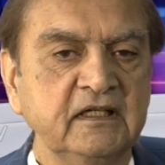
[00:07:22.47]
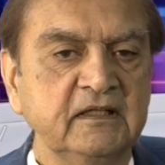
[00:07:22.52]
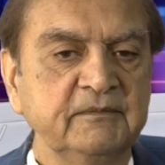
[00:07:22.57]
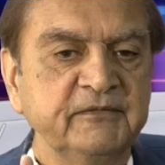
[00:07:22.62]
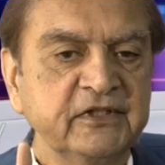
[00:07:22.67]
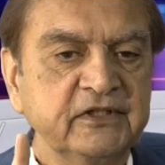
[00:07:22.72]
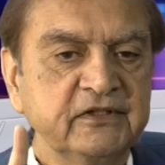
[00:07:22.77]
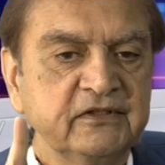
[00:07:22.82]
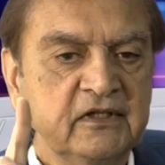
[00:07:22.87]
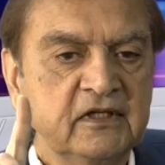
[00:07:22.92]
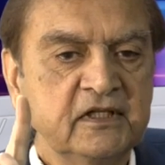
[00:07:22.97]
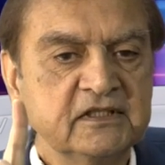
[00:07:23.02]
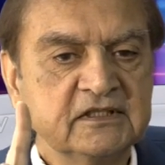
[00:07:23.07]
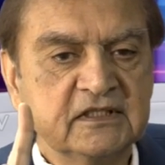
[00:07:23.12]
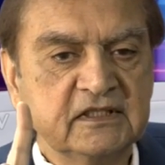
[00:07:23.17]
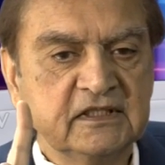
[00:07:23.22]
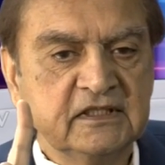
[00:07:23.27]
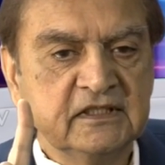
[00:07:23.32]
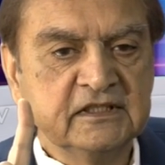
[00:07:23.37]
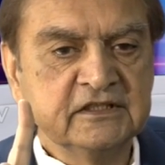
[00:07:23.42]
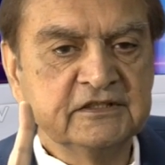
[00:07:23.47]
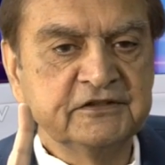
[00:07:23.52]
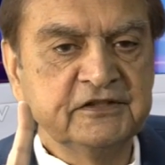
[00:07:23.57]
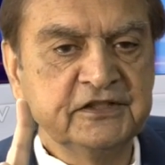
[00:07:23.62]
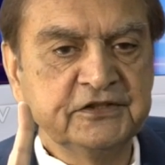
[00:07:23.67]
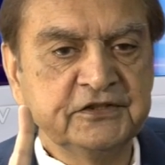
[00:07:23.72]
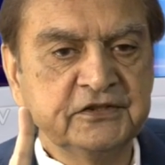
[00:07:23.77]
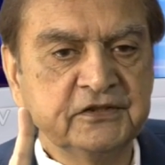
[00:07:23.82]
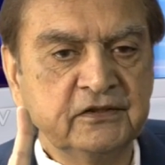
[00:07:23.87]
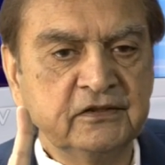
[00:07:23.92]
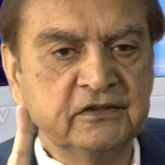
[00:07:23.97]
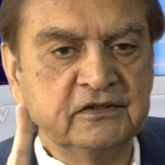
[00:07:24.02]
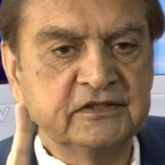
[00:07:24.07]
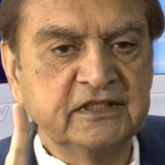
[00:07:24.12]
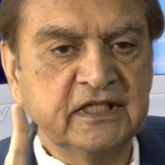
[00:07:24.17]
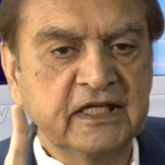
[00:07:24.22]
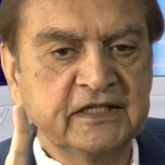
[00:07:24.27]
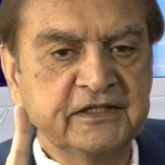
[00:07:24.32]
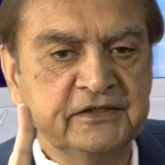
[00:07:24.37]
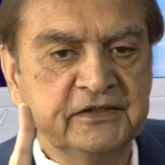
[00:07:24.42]
Because history shows
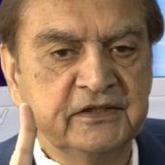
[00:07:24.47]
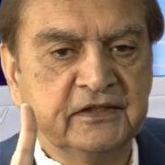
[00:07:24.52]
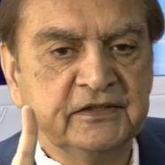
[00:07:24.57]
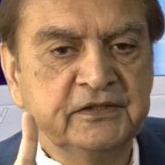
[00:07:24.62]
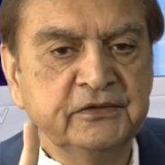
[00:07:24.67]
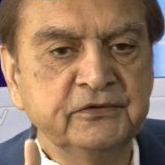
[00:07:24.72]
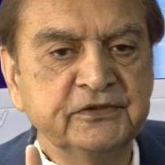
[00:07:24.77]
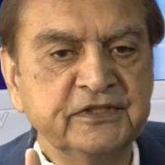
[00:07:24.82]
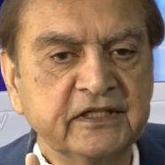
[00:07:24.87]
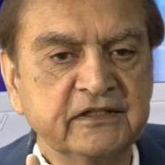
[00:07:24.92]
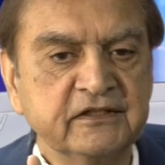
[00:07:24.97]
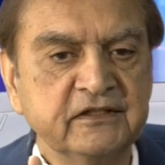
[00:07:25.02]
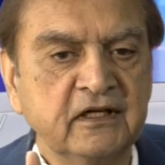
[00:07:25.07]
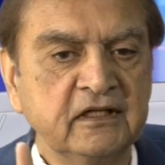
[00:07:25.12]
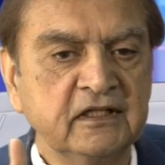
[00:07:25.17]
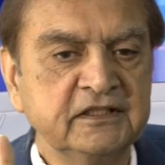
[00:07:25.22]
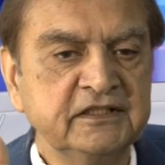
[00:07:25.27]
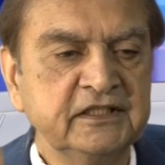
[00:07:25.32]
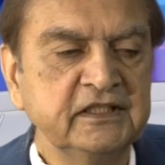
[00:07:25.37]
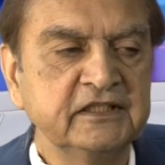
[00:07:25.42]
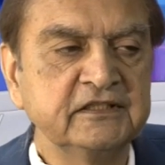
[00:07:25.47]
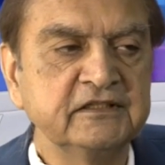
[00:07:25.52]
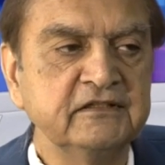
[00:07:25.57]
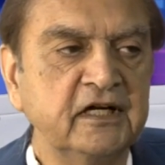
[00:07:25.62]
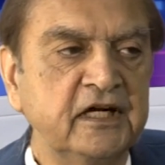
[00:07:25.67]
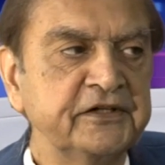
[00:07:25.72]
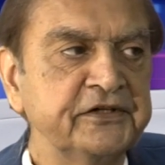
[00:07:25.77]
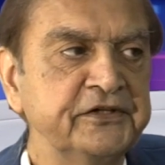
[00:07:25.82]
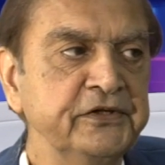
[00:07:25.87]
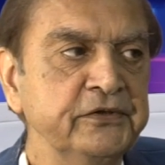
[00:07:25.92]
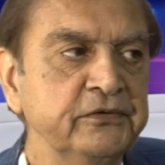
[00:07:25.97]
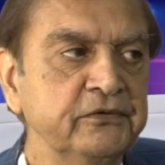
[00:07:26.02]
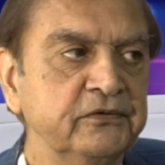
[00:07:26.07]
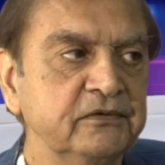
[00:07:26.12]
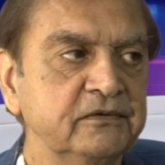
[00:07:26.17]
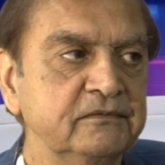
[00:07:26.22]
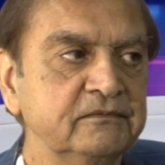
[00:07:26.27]
that new technology is not new.